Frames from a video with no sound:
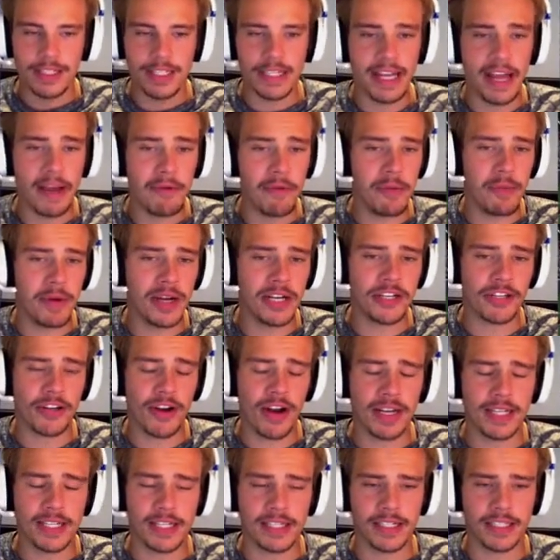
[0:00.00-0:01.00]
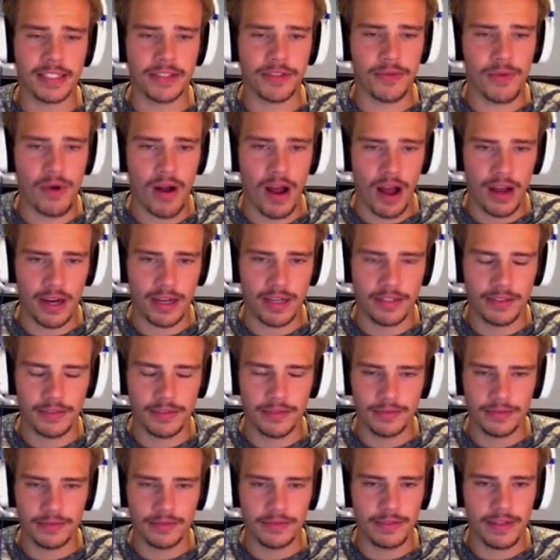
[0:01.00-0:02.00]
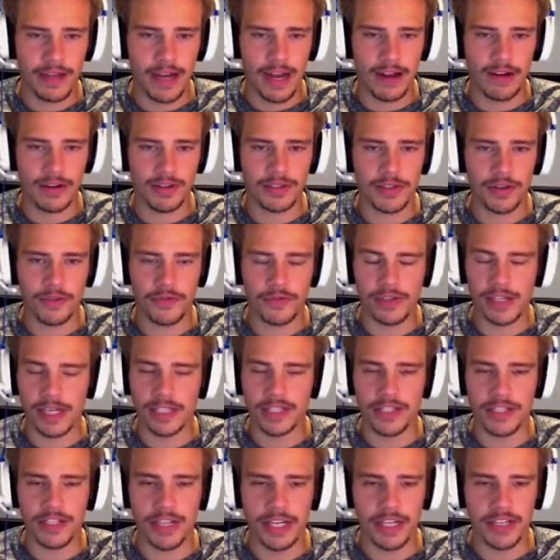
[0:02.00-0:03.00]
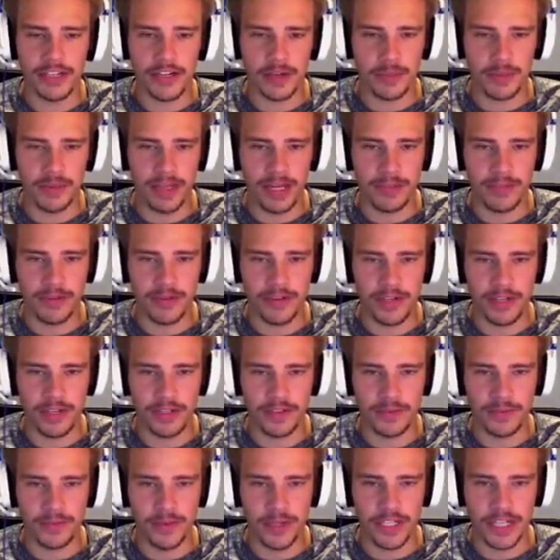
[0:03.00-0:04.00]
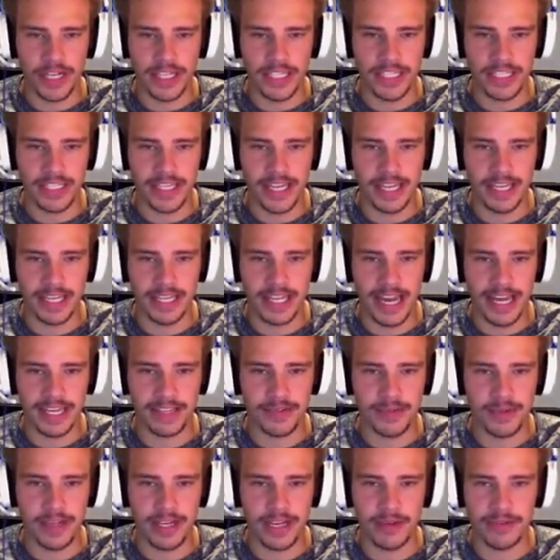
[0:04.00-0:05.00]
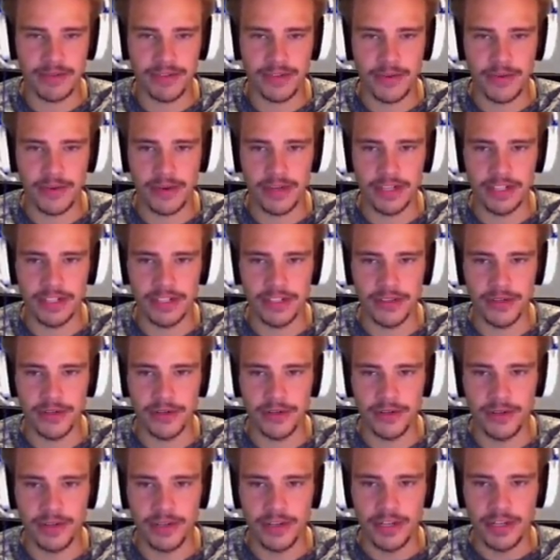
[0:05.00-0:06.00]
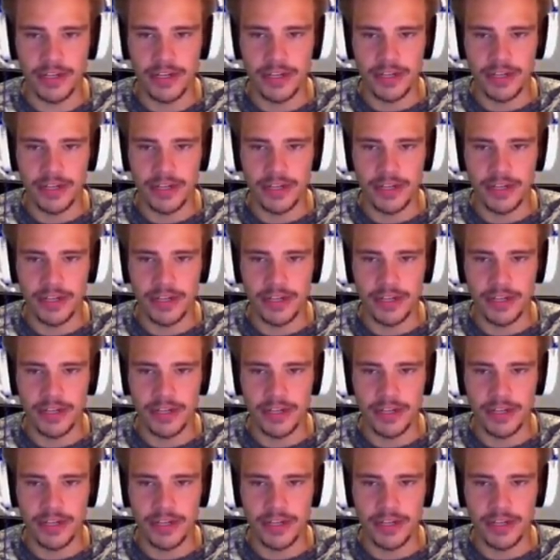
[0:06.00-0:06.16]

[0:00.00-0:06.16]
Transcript: Today we might try and sling the rock. I also forgot to change our playbook, which I said last week I was going to do.